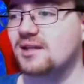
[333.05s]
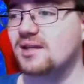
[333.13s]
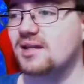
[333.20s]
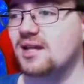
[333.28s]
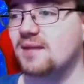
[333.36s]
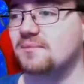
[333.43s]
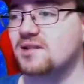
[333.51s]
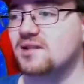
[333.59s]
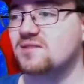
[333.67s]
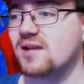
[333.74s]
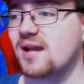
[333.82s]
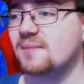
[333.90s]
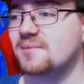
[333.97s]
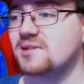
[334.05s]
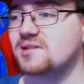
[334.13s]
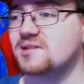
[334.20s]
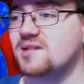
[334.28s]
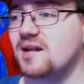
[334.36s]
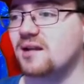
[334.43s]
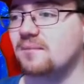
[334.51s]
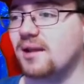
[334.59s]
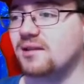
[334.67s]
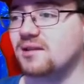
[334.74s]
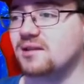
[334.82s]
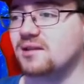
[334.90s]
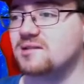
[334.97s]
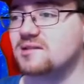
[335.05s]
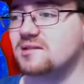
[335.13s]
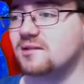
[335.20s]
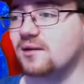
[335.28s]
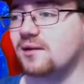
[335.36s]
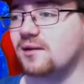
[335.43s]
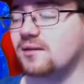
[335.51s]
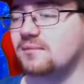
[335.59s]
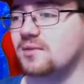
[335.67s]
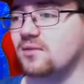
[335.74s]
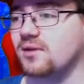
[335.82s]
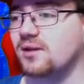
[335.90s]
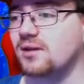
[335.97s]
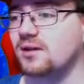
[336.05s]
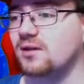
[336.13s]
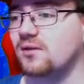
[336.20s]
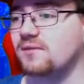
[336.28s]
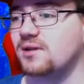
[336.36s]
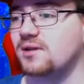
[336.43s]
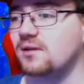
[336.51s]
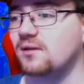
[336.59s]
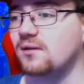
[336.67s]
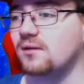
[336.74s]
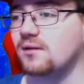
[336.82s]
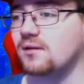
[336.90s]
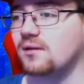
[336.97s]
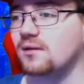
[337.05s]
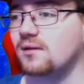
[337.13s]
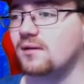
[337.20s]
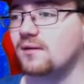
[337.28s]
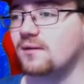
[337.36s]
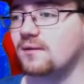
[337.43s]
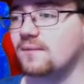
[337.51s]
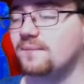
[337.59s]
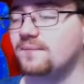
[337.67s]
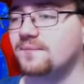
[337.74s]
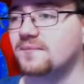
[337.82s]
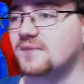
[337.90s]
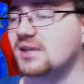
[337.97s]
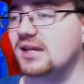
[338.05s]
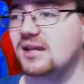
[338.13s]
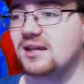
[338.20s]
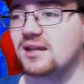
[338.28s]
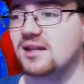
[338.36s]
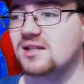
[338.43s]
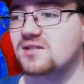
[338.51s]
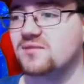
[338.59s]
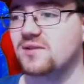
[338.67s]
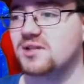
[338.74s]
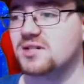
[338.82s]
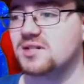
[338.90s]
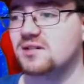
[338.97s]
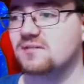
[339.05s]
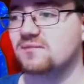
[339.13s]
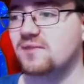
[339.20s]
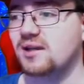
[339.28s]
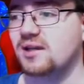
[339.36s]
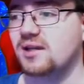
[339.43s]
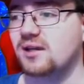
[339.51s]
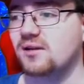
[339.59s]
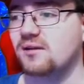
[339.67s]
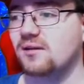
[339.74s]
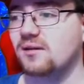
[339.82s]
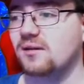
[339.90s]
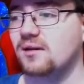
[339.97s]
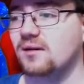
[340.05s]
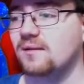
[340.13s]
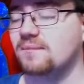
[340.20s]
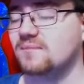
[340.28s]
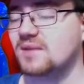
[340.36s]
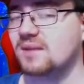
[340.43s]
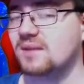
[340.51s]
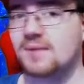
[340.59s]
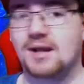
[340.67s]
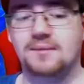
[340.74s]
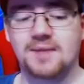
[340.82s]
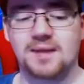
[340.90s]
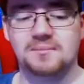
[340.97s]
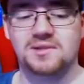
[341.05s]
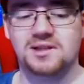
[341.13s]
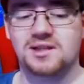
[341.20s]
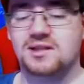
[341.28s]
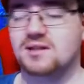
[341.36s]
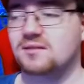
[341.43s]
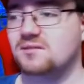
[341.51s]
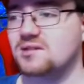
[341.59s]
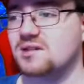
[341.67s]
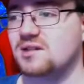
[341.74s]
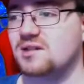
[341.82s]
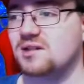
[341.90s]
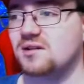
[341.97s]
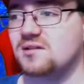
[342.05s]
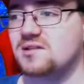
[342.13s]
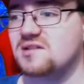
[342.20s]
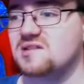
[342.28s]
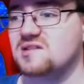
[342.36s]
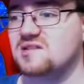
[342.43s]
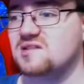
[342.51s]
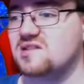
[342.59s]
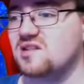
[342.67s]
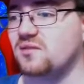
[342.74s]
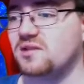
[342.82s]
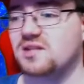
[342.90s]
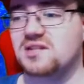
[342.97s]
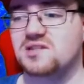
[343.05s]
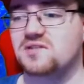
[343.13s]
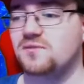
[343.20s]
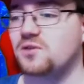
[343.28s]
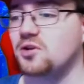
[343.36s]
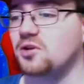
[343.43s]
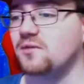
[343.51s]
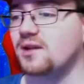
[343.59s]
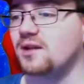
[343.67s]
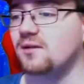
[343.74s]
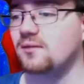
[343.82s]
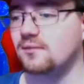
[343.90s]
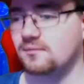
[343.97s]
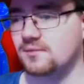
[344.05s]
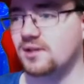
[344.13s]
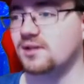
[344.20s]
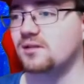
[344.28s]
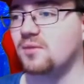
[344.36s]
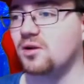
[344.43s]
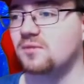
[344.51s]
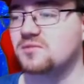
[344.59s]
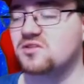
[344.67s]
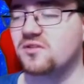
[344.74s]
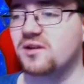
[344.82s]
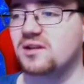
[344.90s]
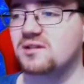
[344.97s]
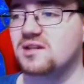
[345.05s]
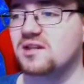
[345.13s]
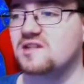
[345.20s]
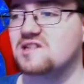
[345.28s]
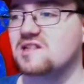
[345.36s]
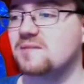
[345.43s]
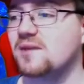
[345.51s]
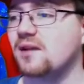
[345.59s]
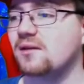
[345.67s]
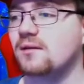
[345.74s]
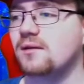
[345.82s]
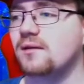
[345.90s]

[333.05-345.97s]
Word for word: Yep, that's what happens. Item Madness. Alright, let me quickly go over here. Yeah, you can switch right here. But I'm happily uh, to, you know, just stick with this view right here. Like in the bottom screen so you can see better.